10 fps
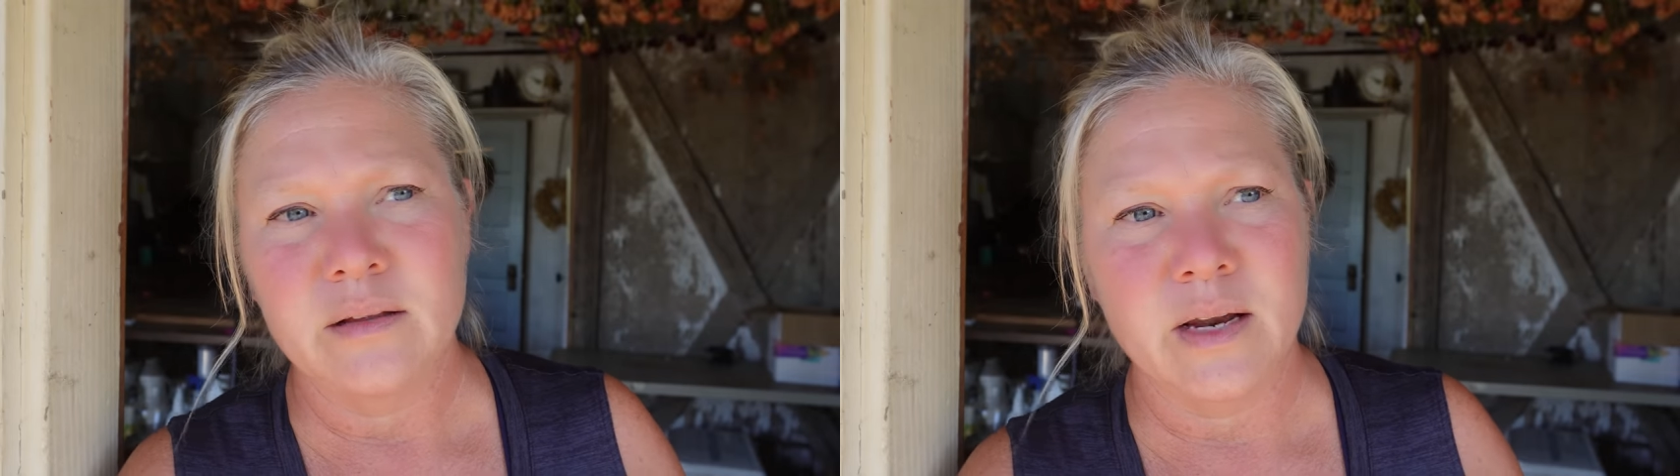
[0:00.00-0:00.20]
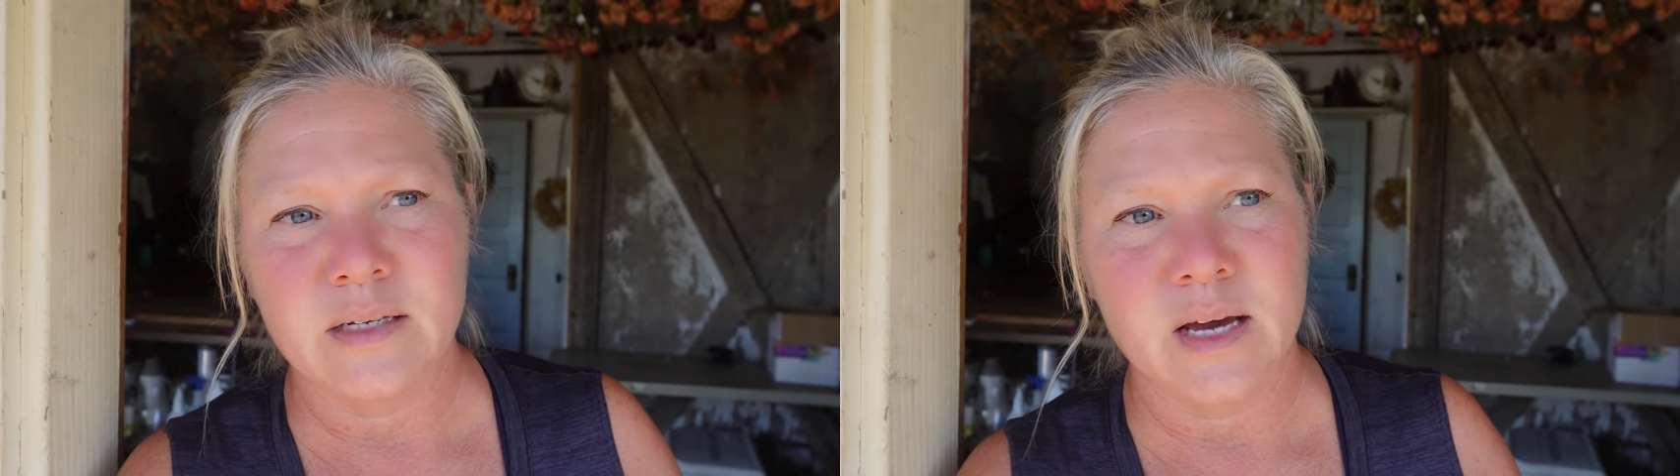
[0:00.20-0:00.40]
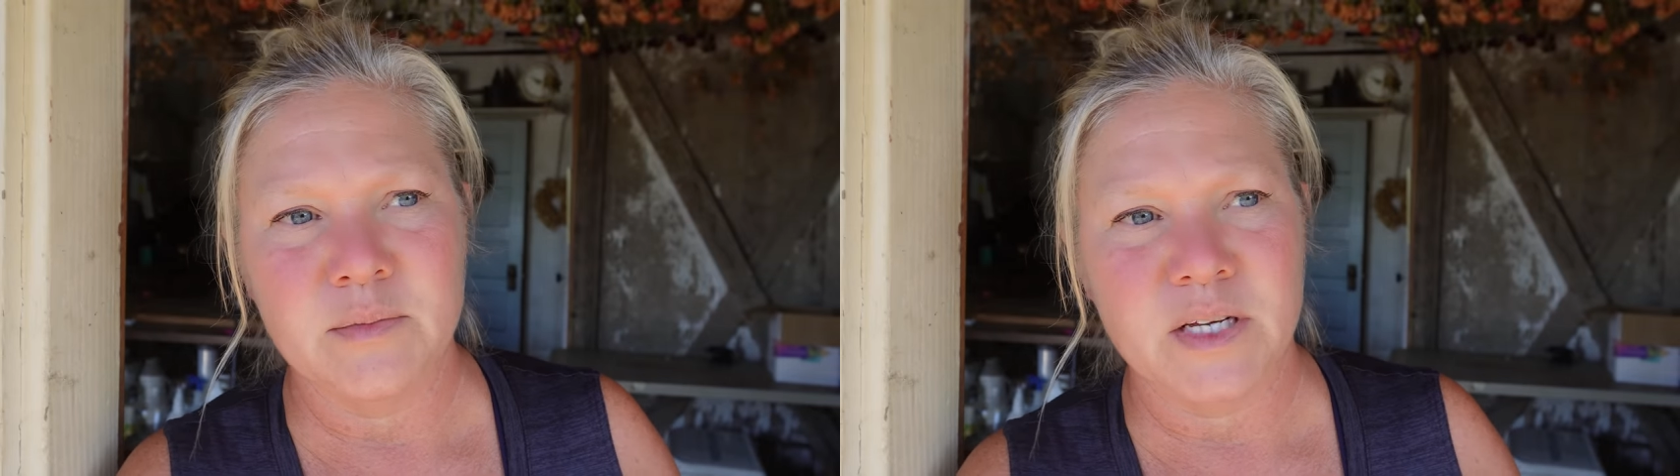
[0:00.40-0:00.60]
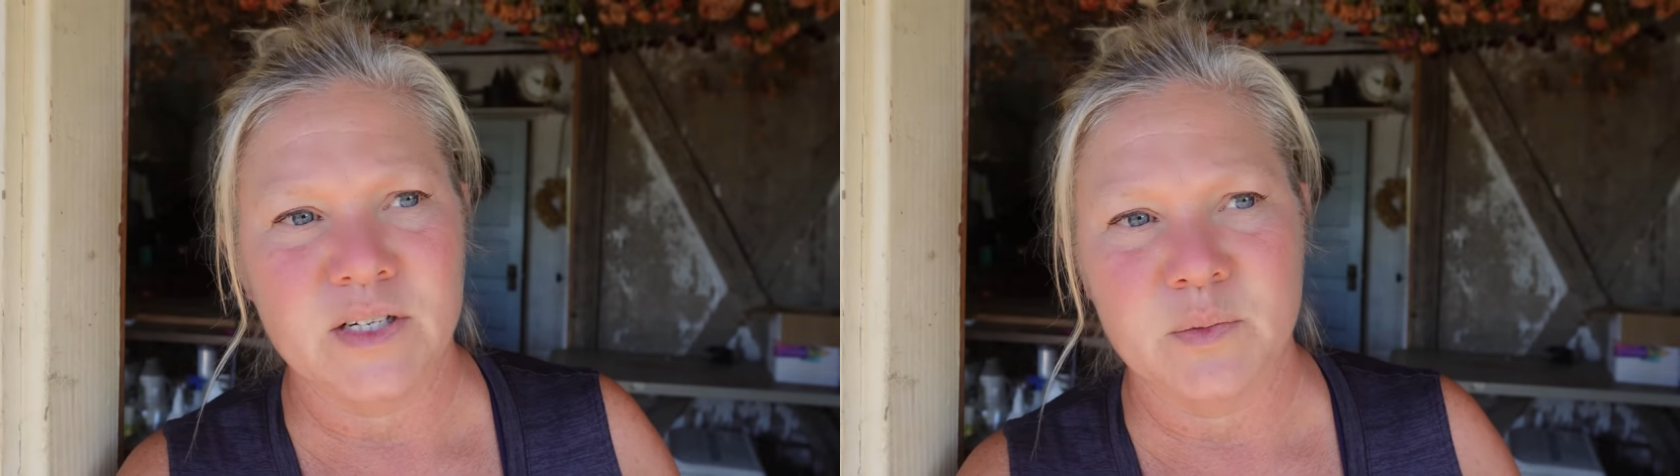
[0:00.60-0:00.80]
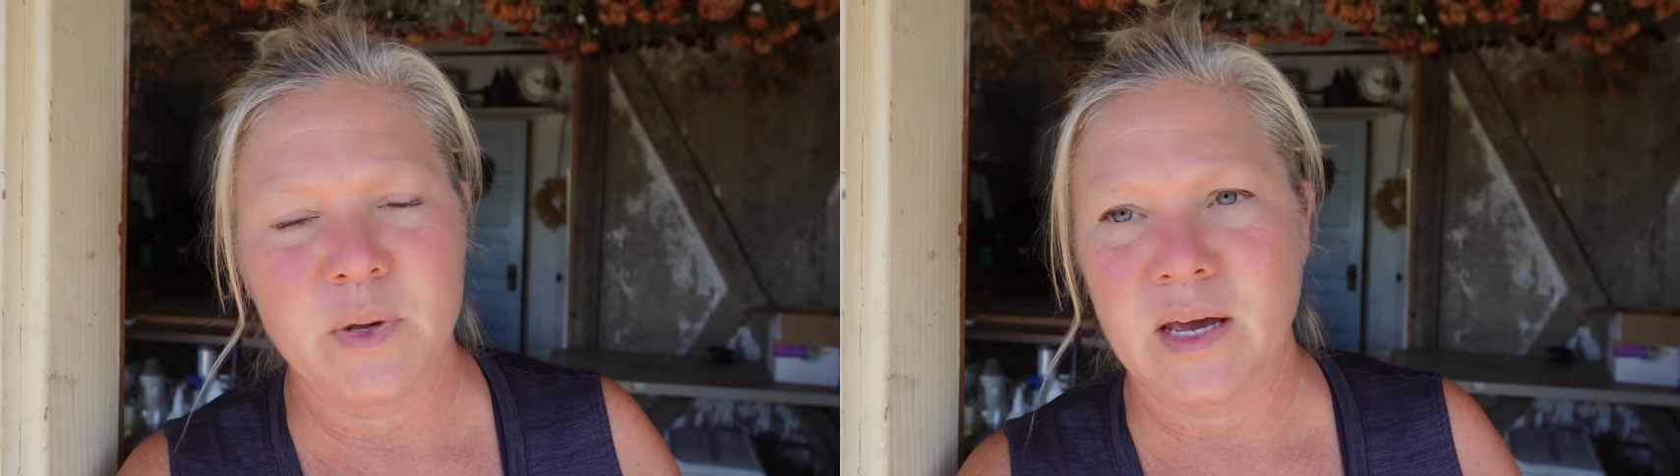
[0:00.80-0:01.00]
A lot of times I
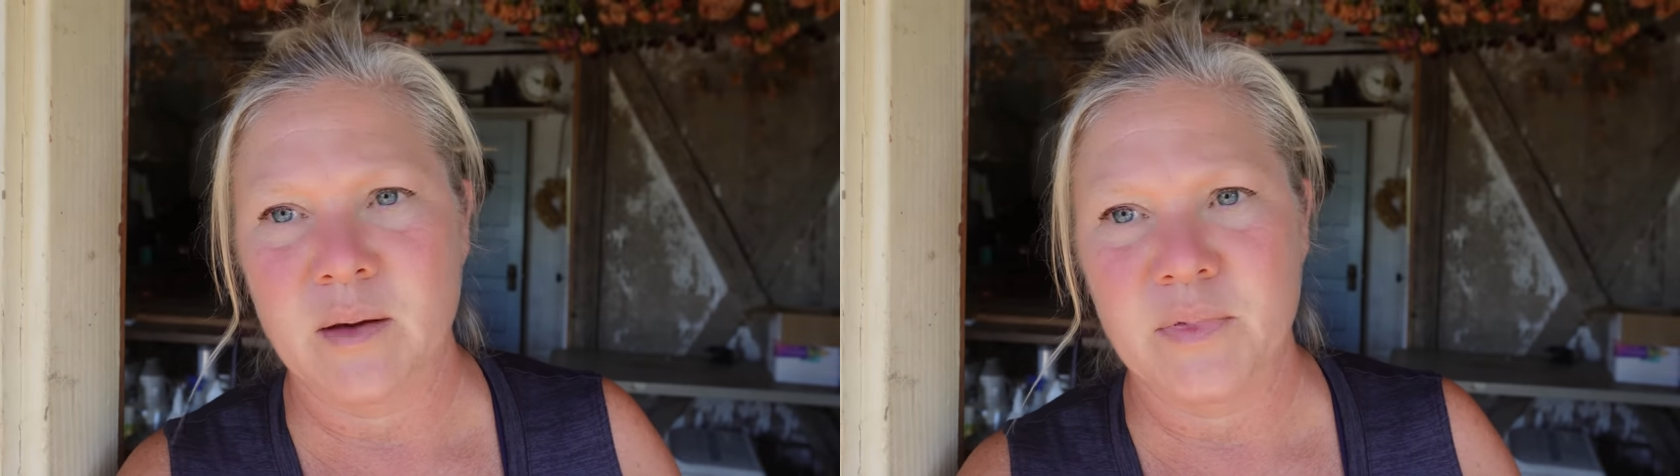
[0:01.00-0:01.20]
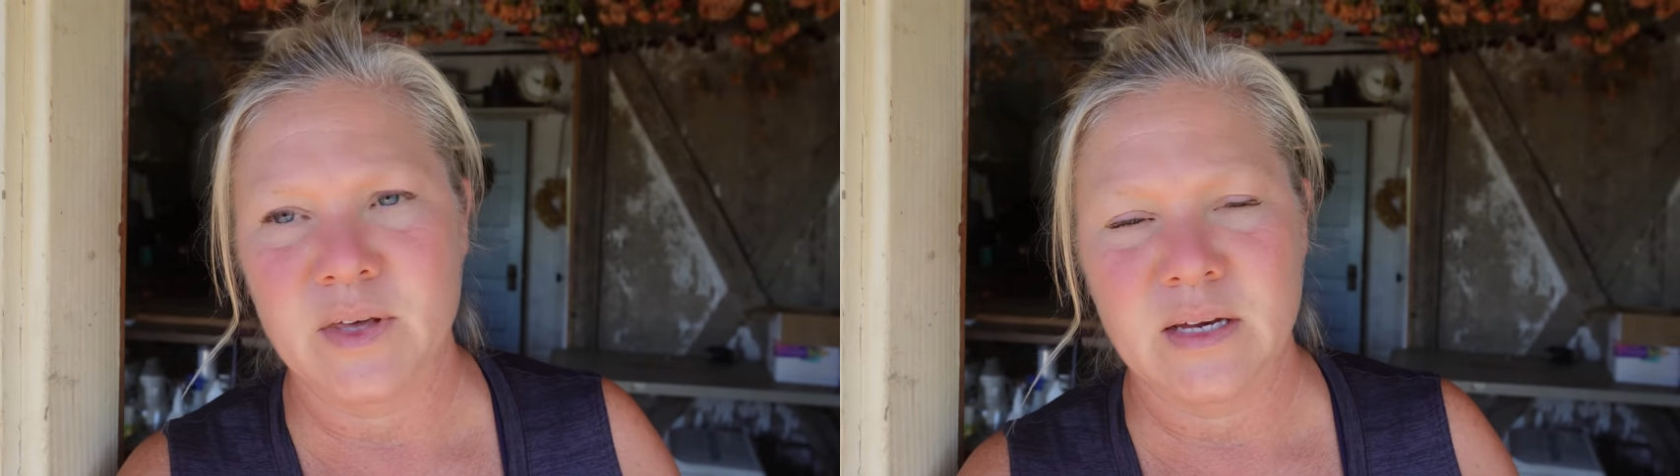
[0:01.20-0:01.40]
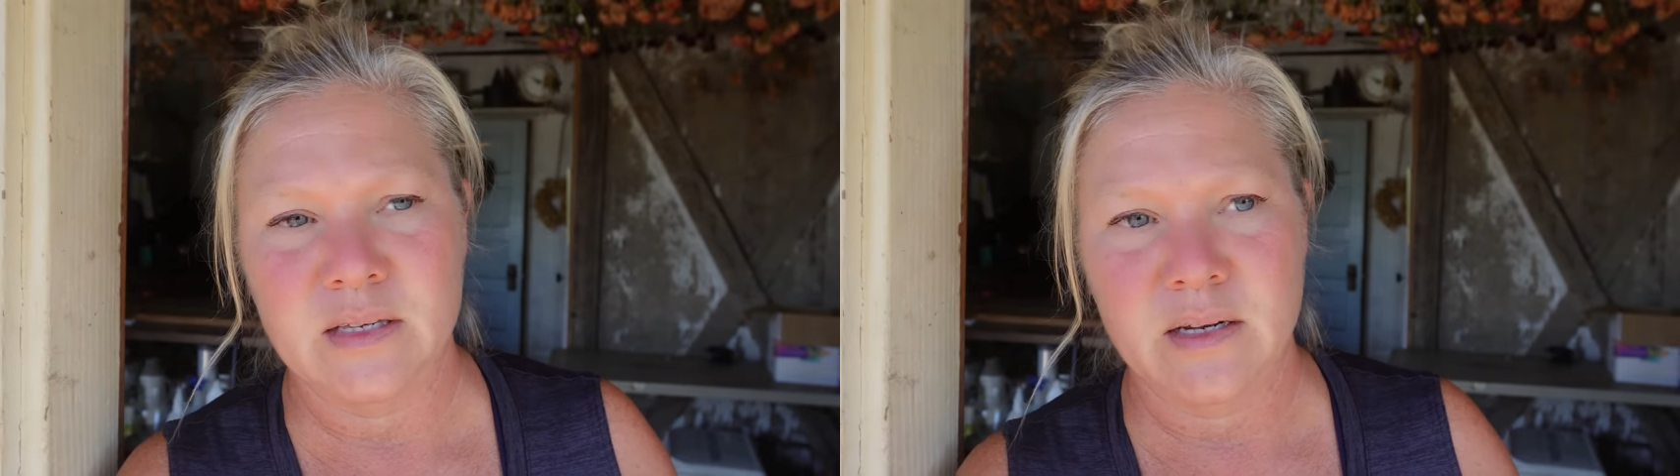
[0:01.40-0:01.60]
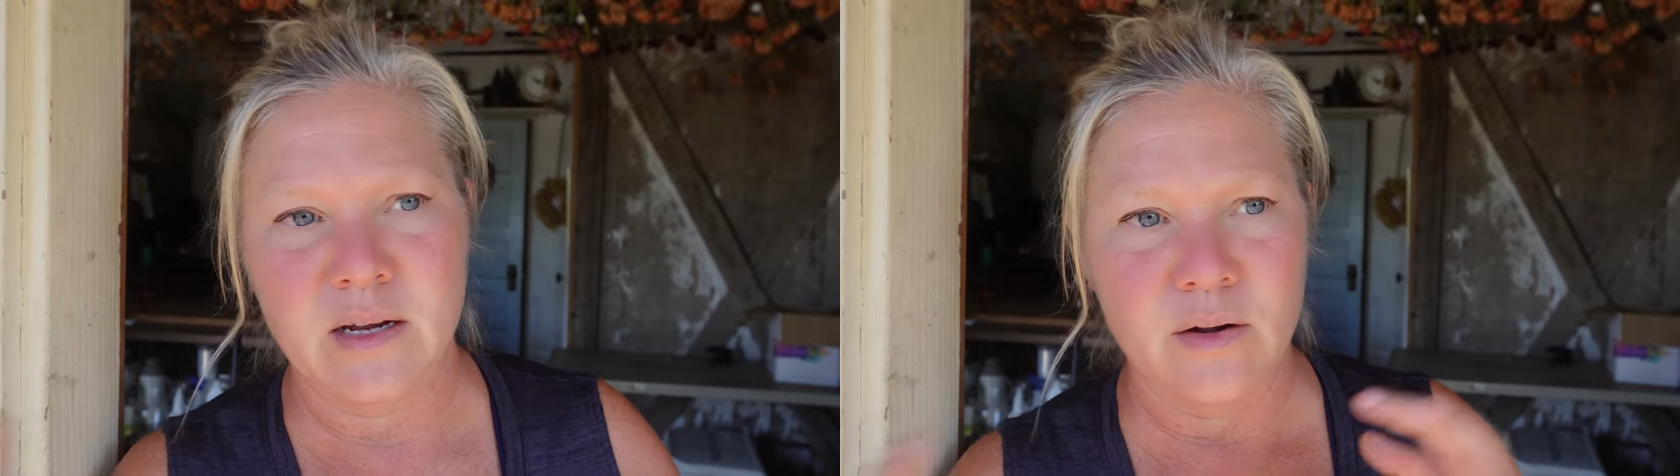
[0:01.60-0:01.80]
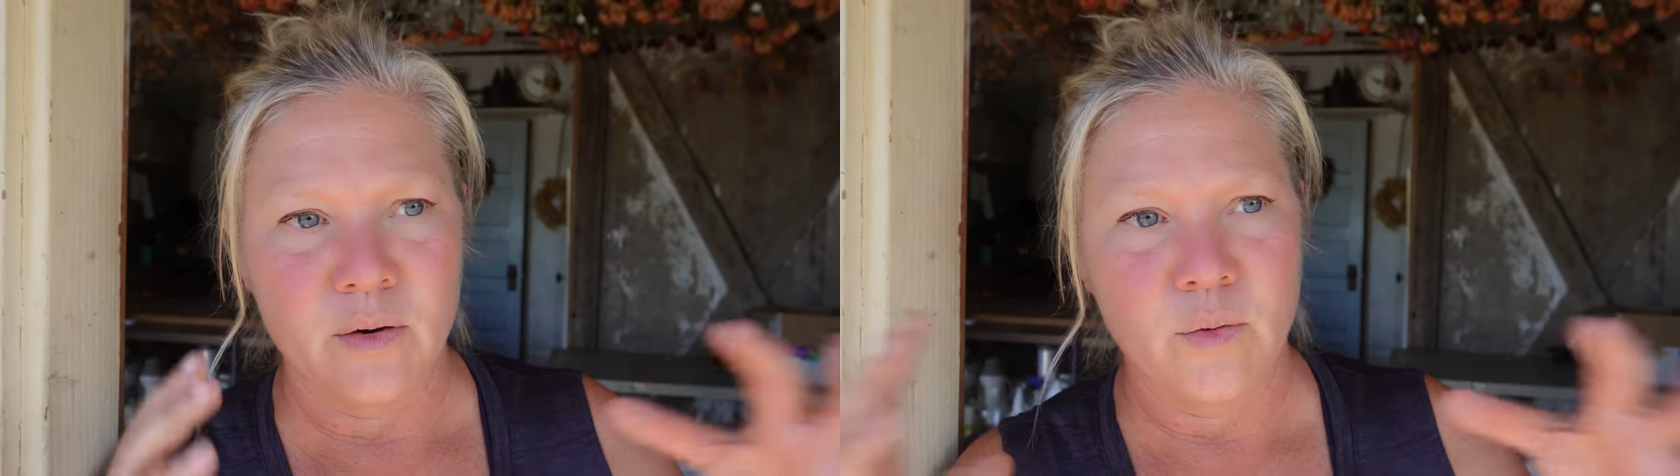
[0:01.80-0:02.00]
just pick up things and
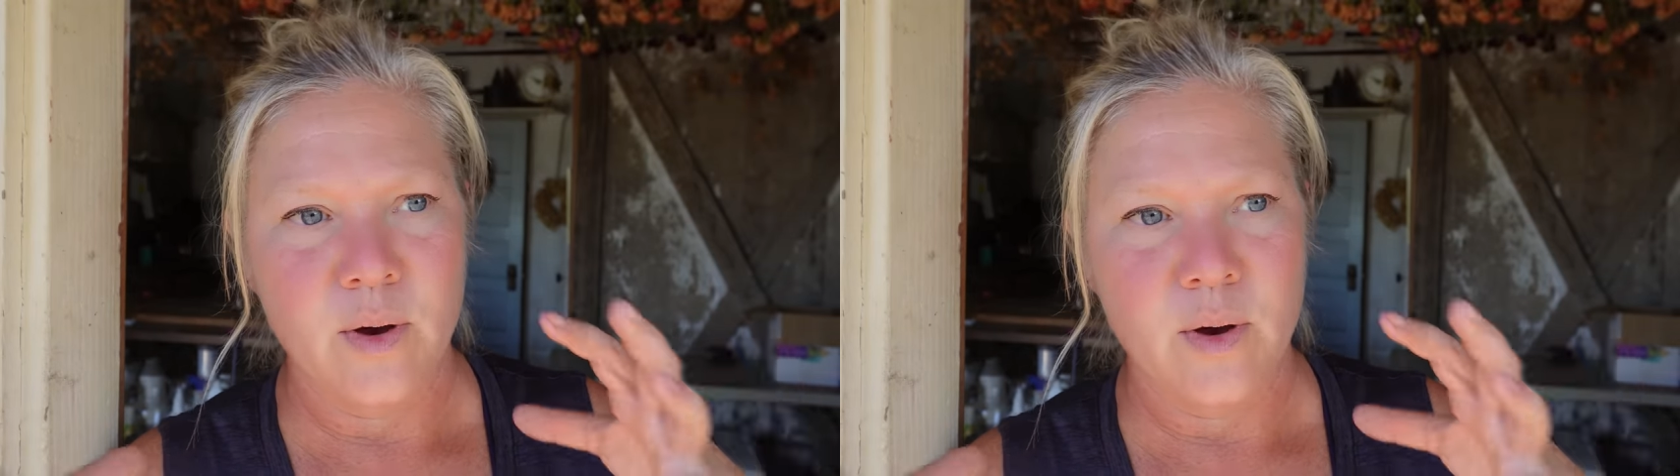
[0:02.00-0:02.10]
I know